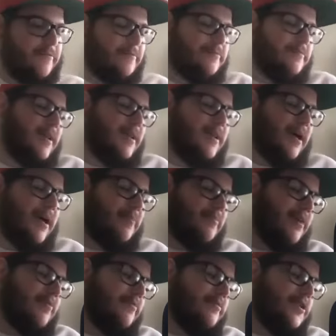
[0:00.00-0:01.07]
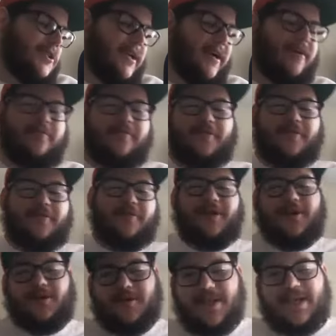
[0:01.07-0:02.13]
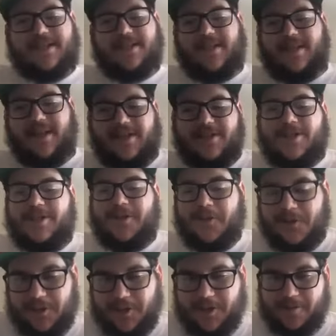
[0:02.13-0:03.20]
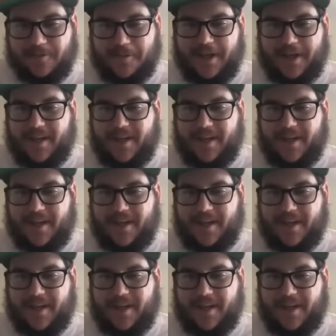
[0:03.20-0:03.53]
I'm not fishing out for no 18, 19-year-old girl right now.